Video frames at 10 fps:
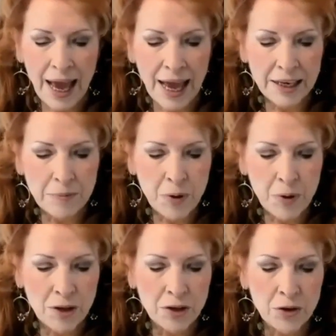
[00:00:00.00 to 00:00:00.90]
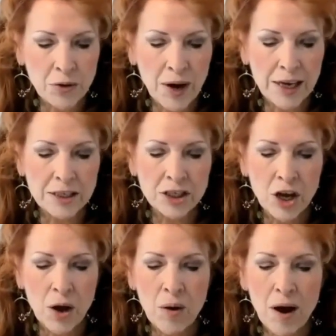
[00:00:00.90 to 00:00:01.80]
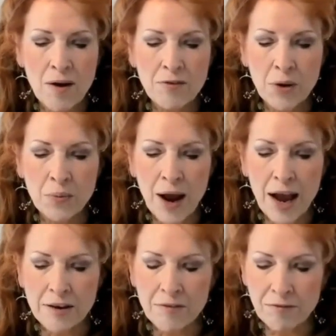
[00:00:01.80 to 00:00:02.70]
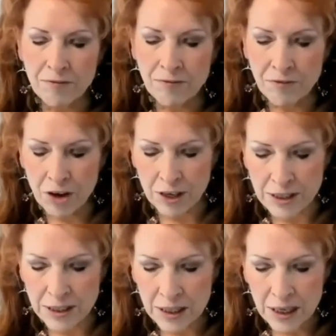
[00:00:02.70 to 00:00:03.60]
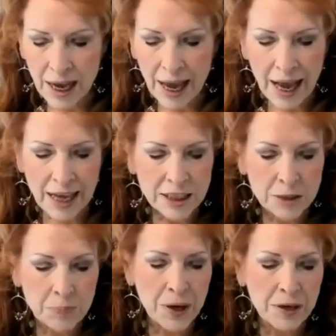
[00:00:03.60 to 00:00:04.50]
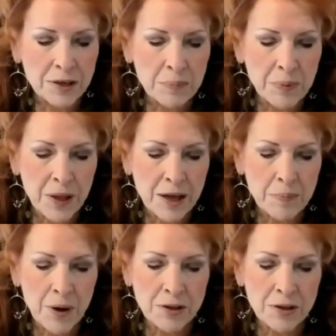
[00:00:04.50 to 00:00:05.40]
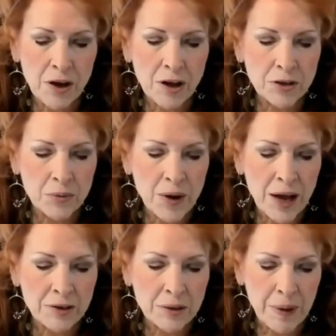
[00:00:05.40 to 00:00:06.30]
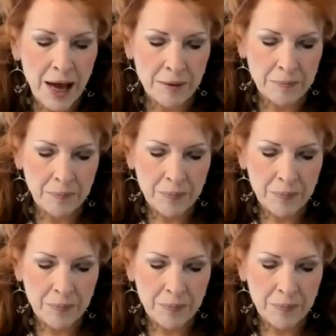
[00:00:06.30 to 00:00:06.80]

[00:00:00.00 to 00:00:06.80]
and upon the great toe of their right foot and sprinkle the blood upon the altar round about.